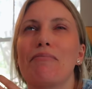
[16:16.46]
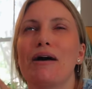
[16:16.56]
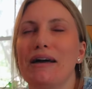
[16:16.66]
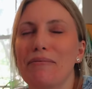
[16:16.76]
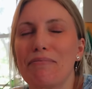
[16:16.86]

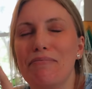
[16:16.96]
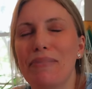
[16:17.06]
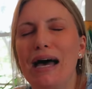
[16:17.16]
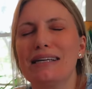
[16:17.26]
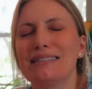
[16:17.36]
be
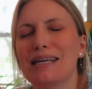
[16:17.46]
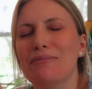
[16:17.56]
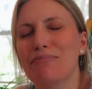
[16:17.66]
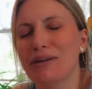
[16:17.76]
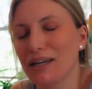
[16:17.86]
best
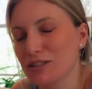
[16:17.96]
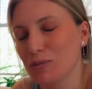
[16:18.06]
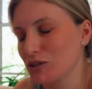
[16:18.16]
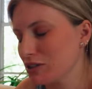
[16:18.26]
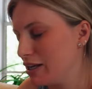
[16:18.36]
and biggest
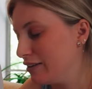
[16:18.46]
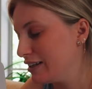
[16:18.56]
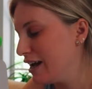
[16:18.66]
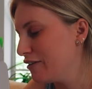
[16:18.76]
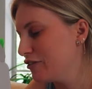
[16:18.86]

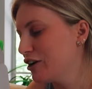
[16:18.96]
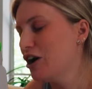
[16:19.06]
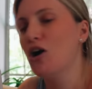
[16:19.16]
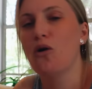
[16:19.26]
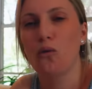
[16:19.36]
personality ever.
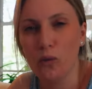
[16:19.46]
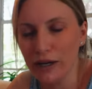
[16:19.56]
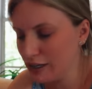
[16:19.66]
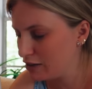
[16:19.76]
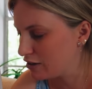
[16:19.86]

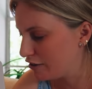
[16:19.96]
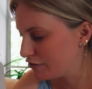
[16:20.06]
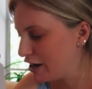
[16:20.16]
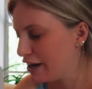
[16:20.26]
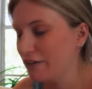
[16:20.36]
We hit it
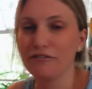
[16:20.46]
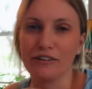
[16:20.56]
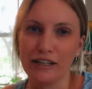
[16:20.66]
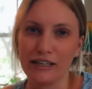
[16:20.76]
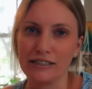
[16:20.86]
off. I feel
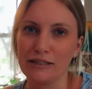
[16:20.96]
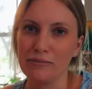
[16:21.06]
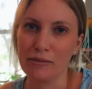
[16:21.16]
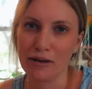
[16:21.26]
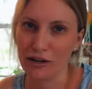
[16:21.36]
like I did.
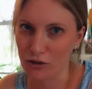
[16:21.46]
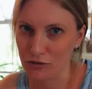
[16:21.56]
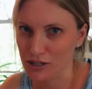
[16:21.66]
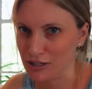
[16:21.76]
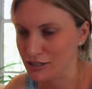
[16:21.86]
Maybe, I don't know,
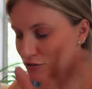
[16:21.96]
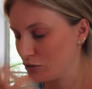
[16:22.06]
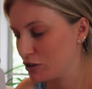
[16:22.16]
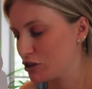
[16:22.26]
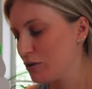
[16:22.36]
Tati, if you're
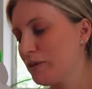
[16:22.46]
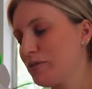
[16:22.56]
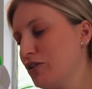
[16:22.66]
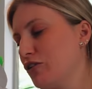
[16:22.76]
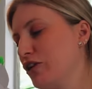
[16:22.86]
watching, maybe
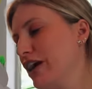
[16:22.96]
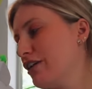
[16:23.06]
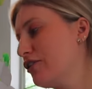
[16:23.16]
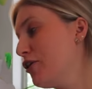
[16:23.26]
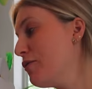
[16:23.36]
you agree. I
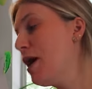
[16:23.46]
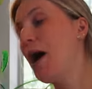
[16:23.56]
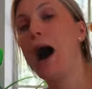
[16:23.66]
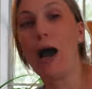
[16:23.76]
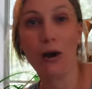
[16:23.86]
don't know.
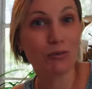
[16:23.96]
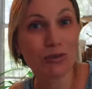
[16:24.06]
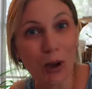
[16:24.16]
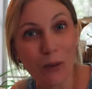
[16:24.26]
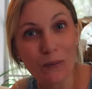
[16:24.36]
I hope
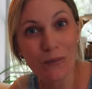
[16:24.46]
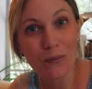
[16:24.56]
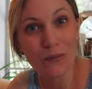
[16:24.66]
so.